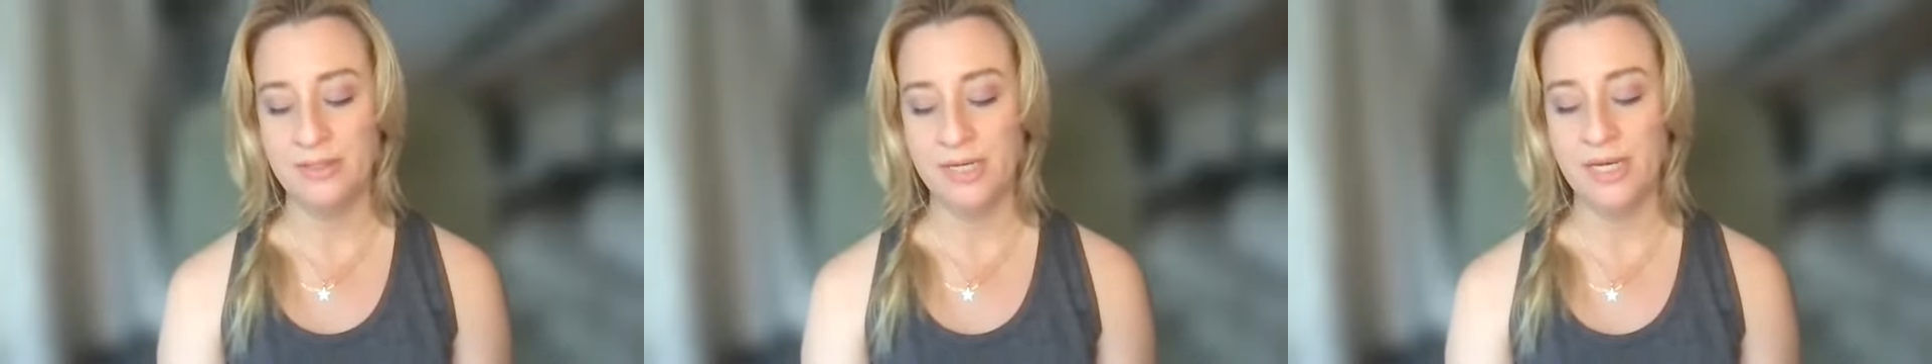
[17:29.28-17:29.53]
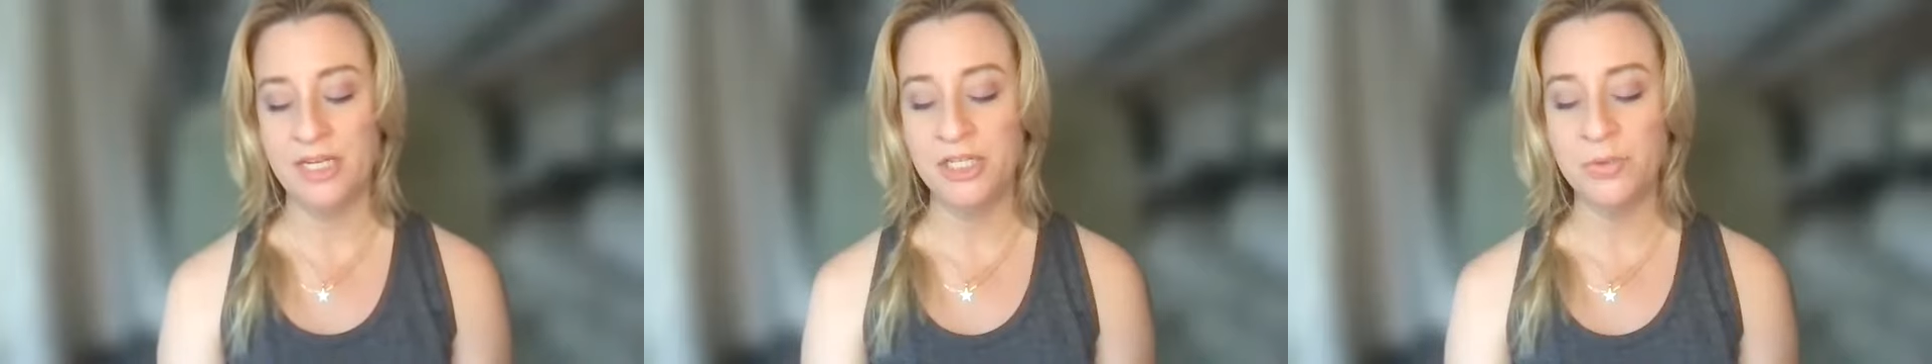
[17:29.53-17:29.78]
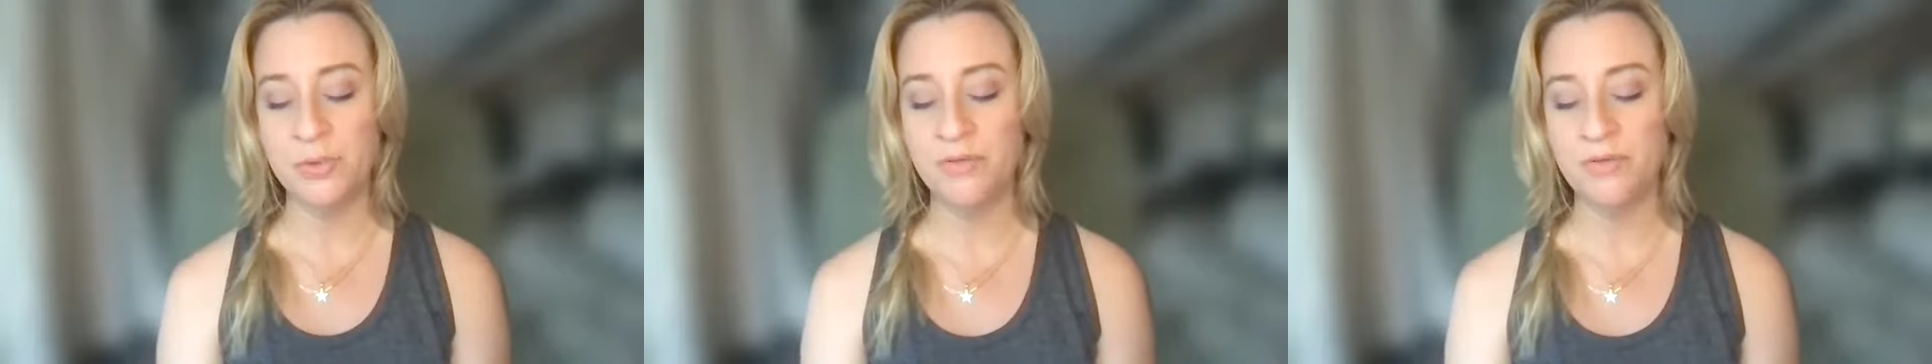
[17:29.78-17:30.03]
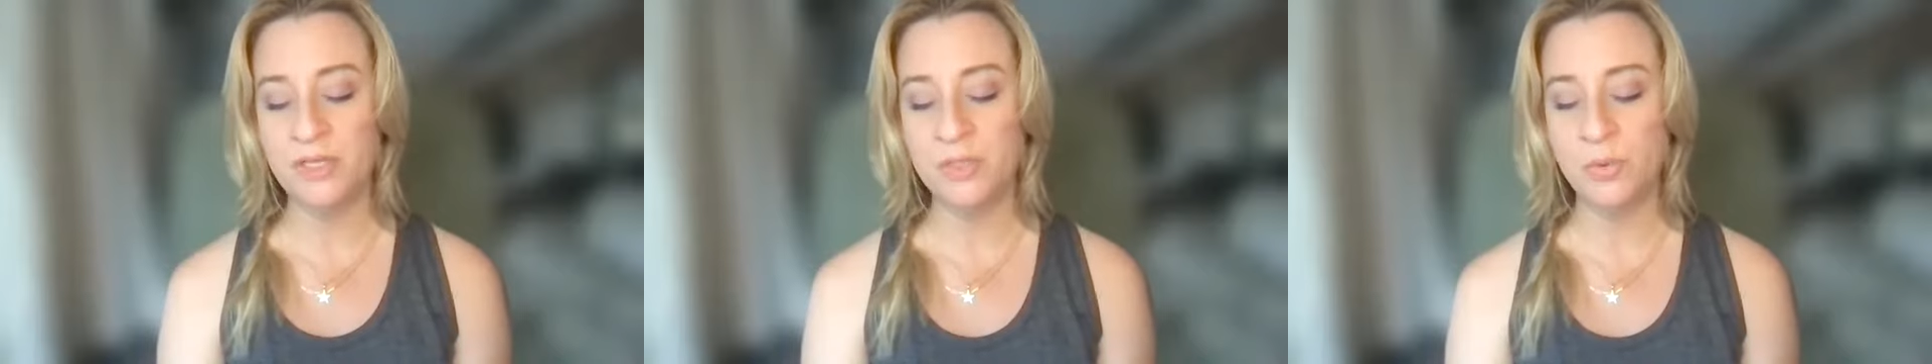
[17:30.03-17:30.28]
And each one
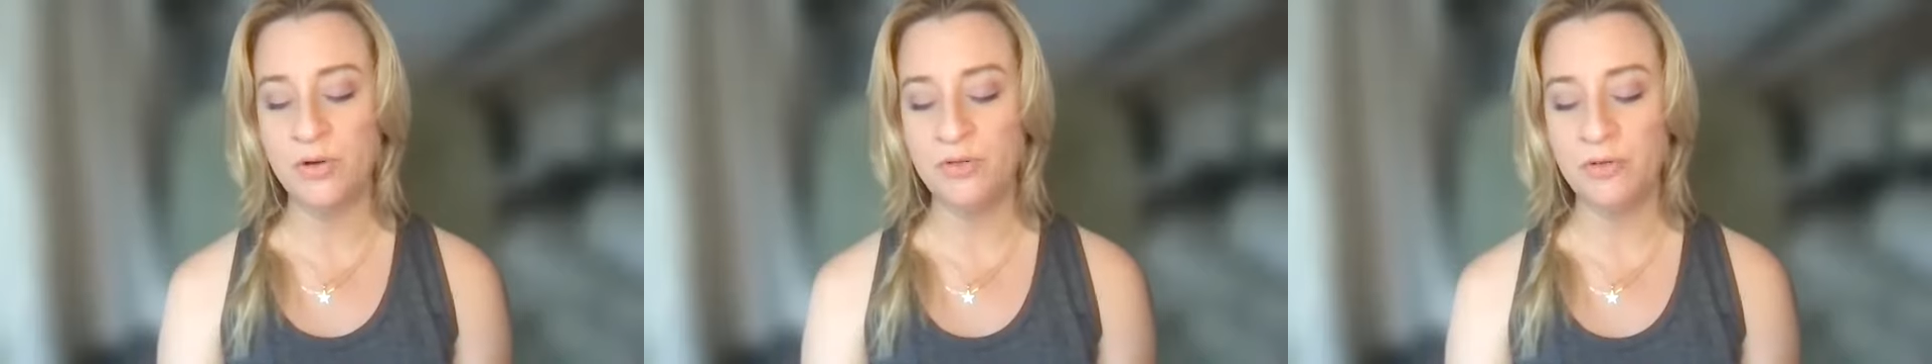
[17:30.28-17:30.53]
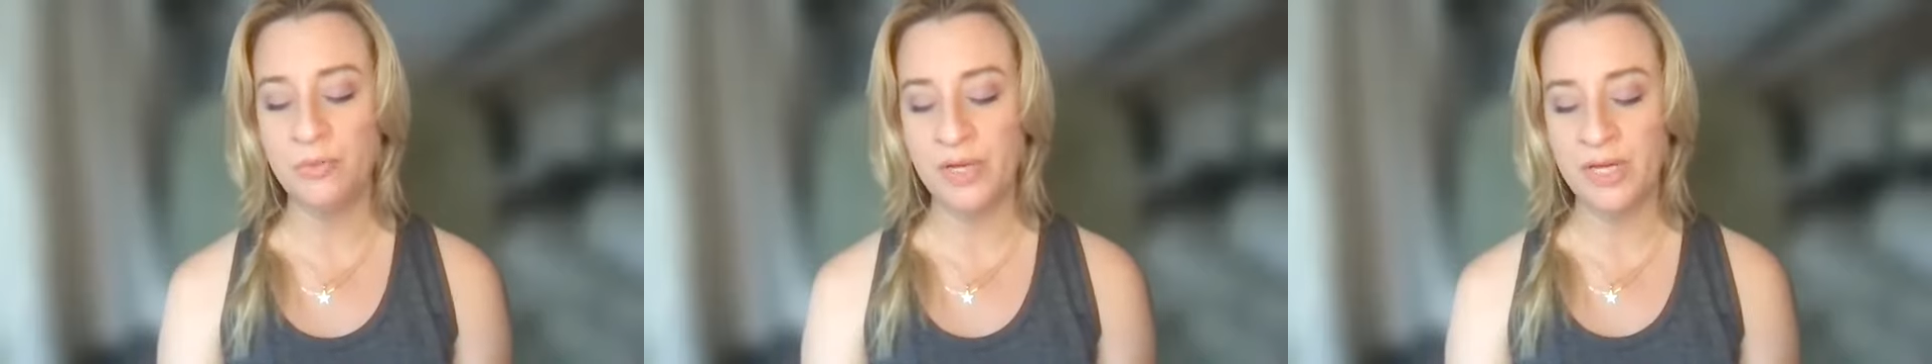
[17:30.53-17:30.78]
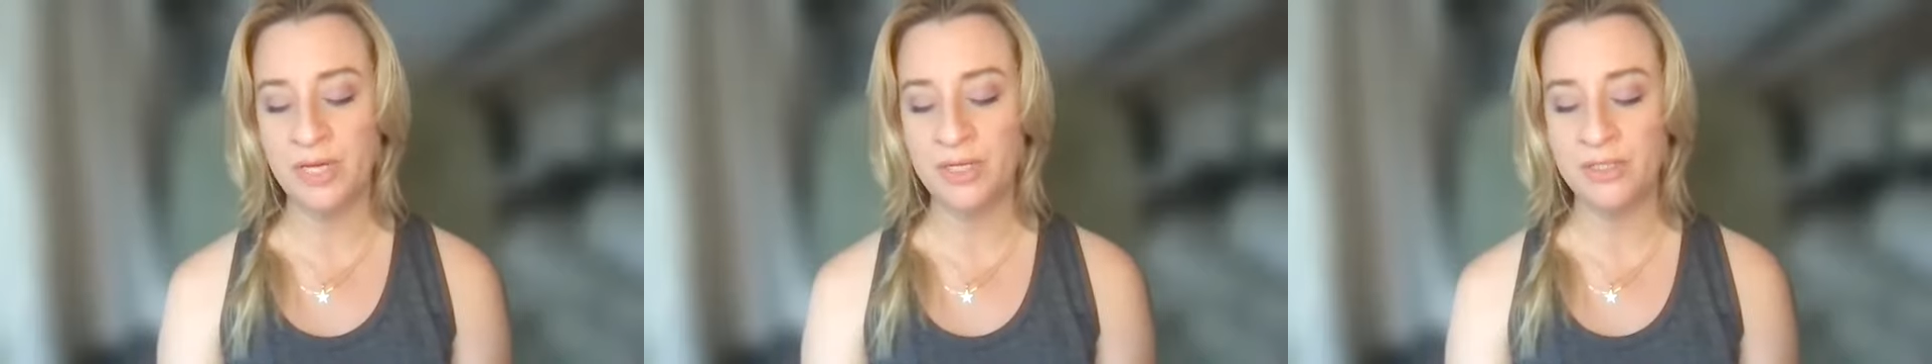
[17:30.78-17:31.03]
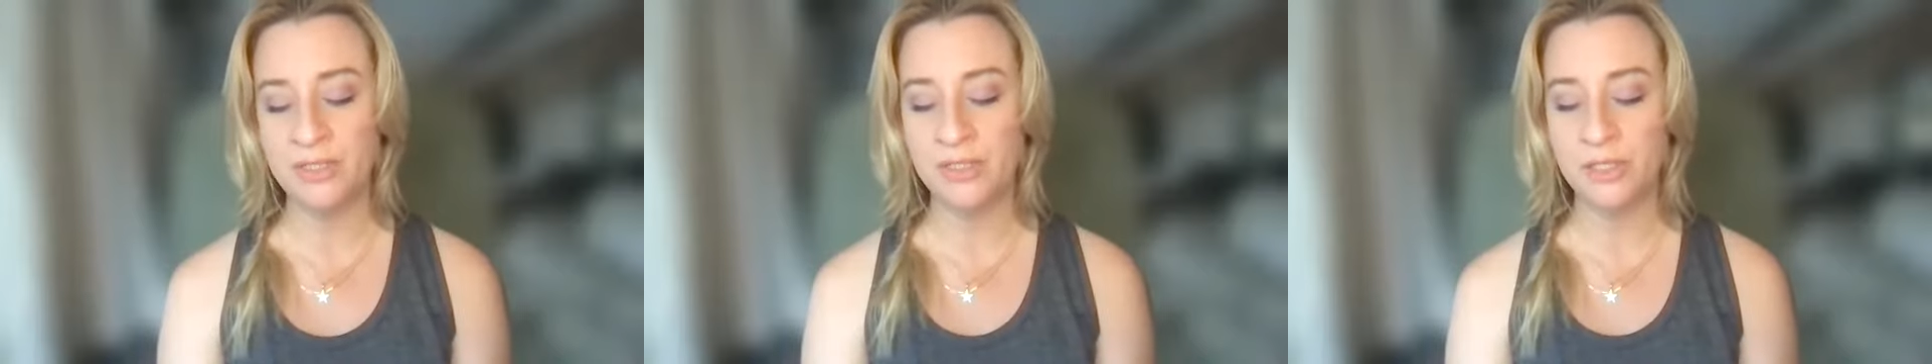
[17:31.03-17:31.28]
of these wonderful beings is